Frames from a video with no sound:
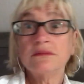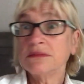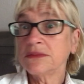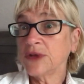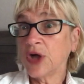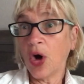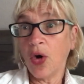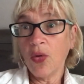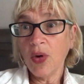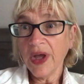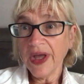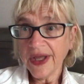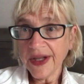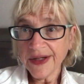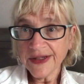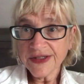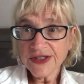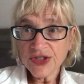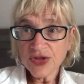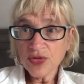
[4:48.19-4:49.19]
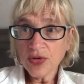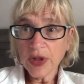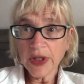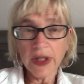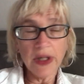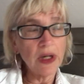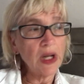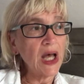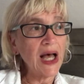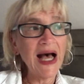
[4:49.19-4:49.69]
go ahead and do
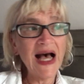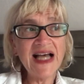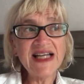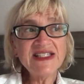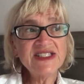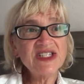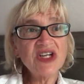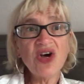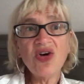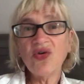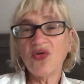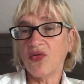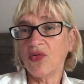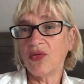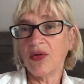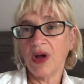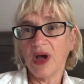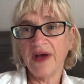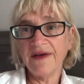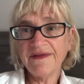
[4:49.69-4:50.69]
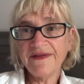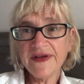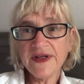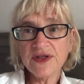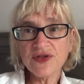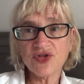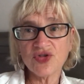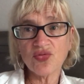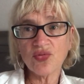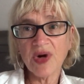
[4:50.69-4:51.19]
it. I don't. I feel
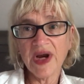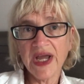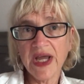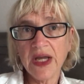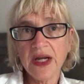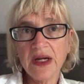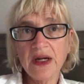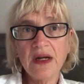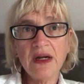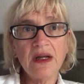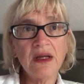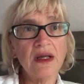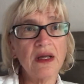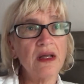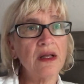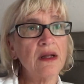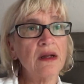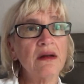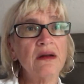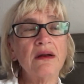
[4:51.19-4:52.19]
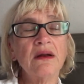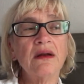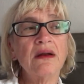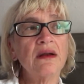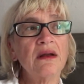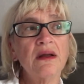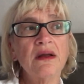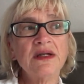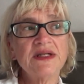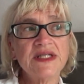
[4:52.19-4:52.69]
drained and
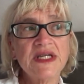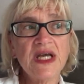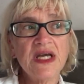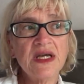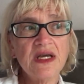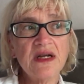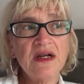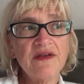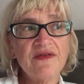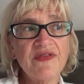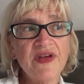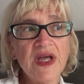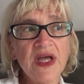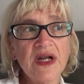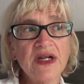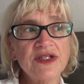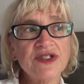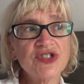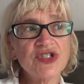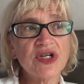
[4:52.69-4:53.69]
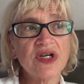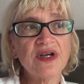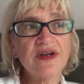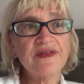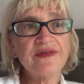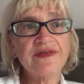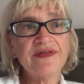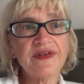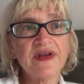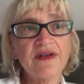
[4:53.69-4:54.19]
taken advantage
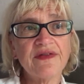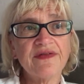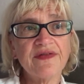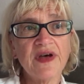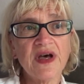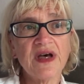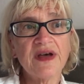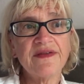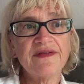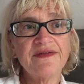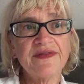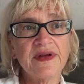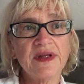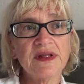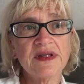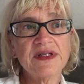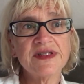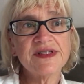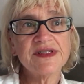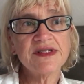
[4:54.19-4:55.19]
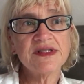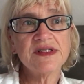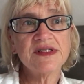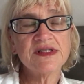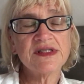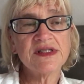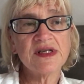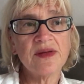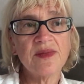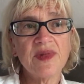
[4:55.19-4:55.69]
of if I've listened to
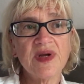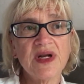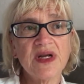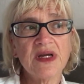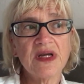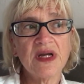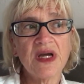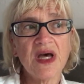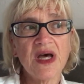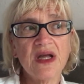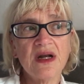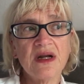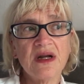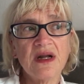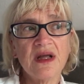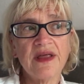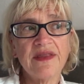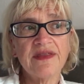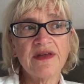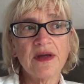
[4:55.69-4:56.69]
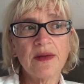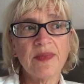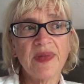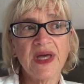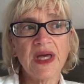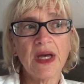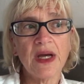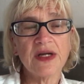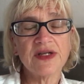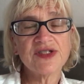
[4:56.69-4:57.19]
somebody and gotten nothing
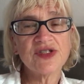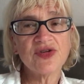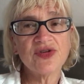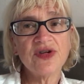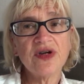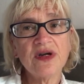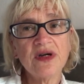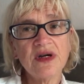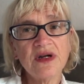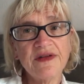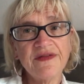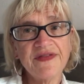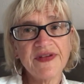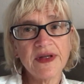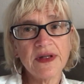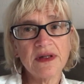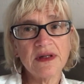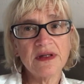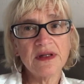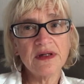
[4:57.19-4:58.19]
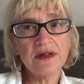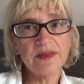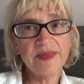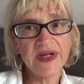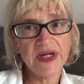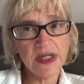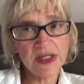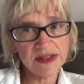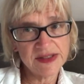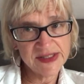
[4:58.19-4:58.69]
back. So you're going to feel a little bit
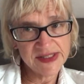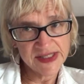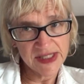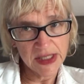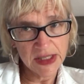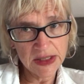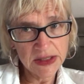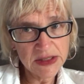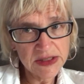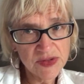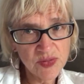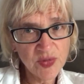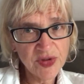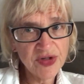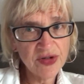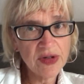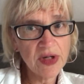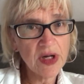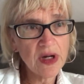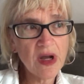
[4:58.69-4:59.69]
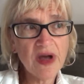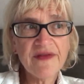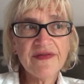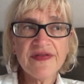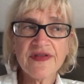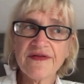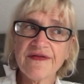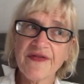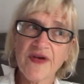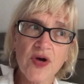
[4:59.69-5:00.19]
unsettled when you get off
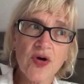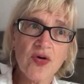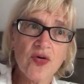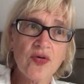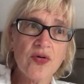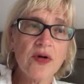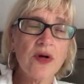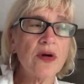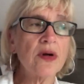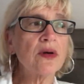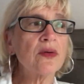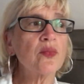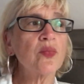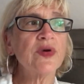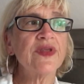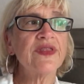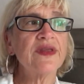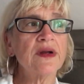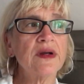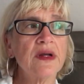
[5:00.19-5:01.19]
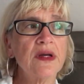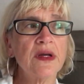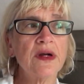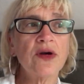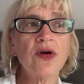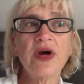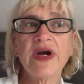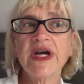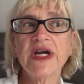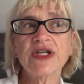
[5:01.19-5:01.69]
the phone or with an
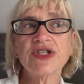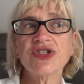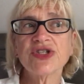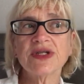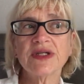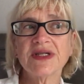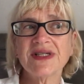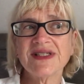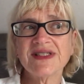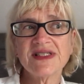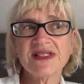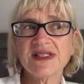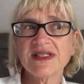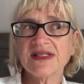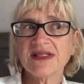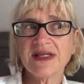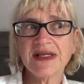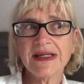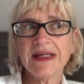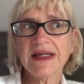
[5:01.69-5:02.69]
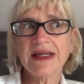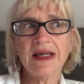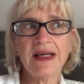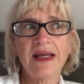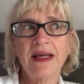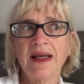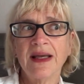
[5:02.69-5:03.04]
interaction because it's like